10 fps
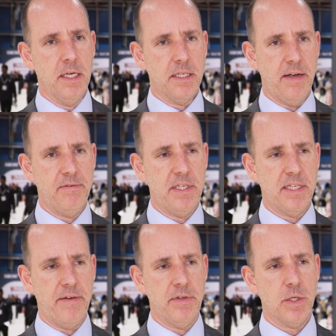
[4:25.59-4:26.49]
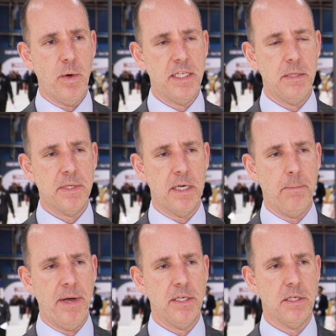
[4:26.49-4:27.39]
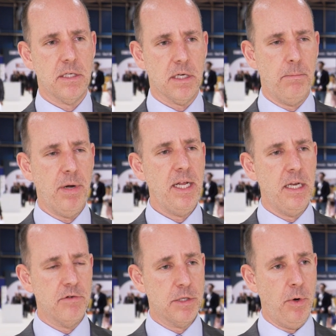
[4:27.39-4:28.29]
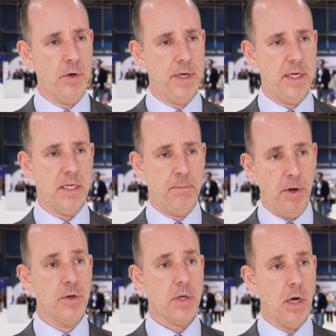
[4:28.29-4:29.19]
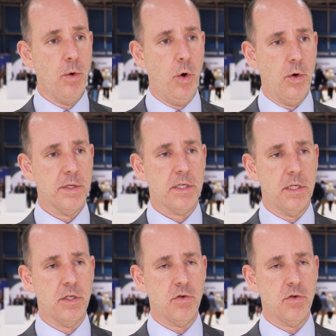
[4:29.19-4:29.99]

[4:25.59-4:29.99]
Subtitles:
77 to 80% of patients have completely responded in both cohorts to the